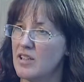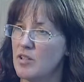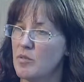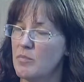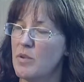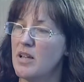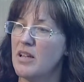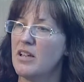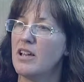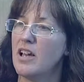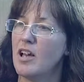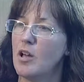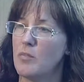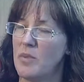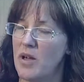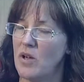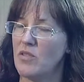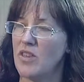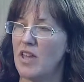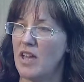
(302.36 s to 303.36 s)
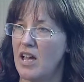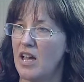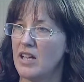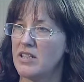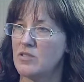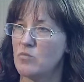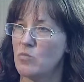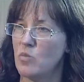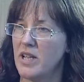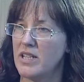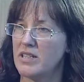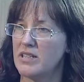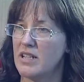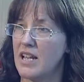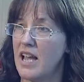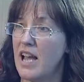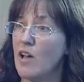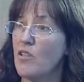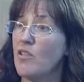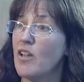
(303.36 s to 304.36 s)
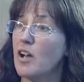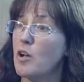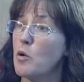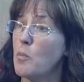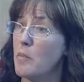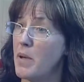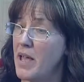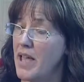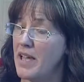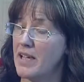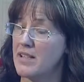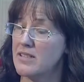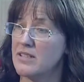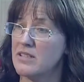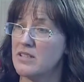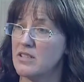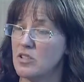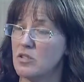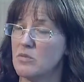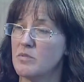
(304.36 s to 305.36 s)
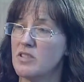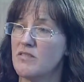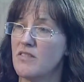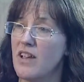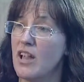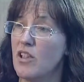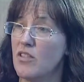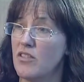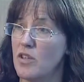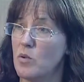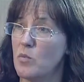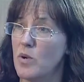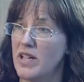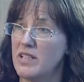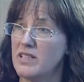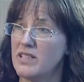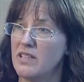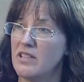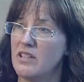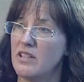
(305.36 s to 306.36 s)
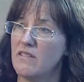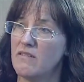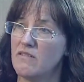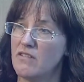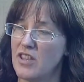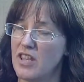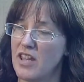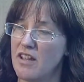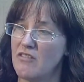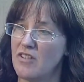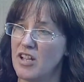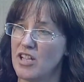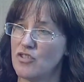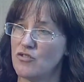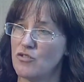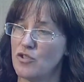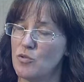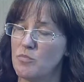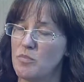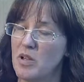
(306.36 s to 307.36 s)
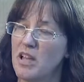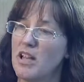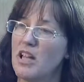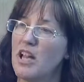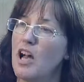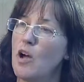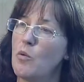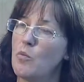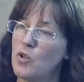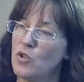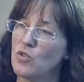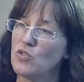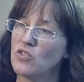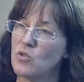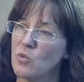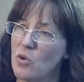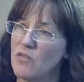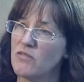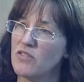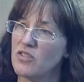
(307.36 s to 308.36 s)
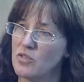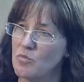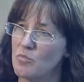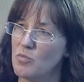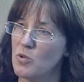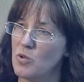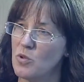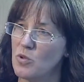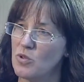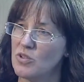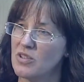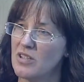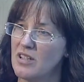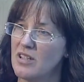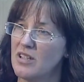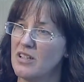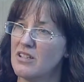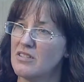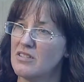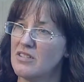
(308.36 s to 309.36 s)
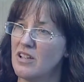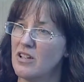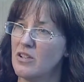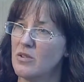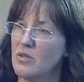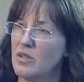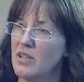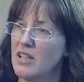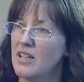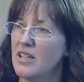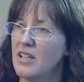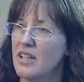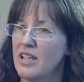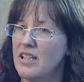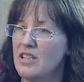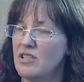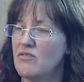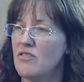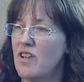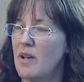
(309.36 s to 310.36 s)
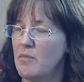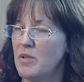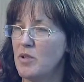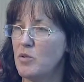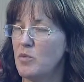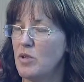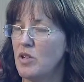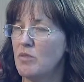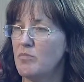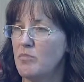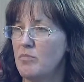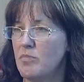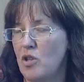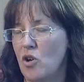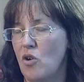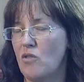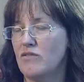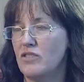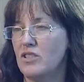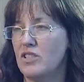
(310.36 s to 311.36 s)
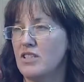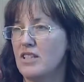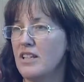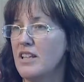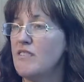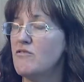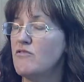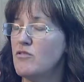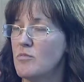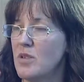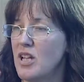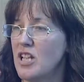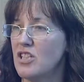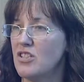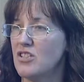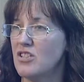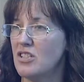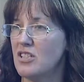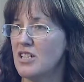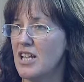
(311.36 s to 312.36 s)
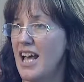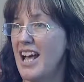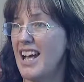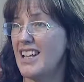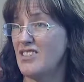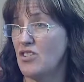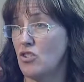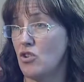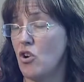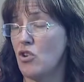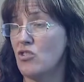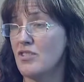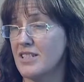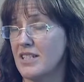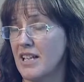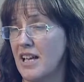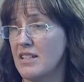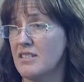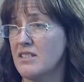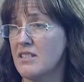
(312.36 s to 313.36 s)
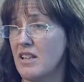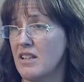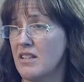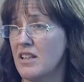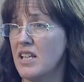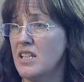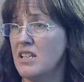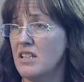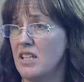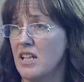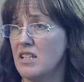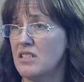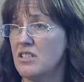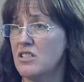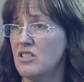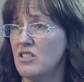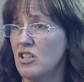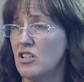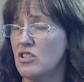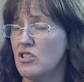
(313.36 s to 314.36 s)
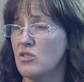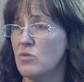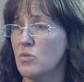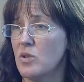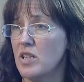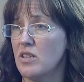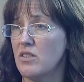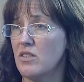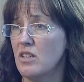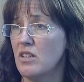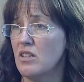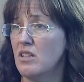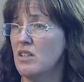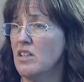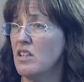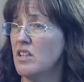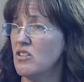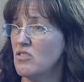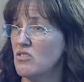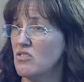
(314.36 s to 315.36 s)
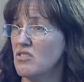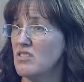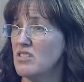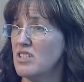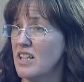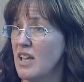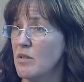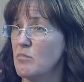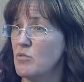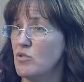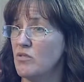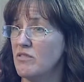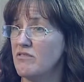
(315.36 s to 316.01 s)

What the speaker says: them about their height and weight and how that compares in terms of healthy weight for their age group. And we also offer support. So each family will be offered information and a contact that they can get in touch with in order to get more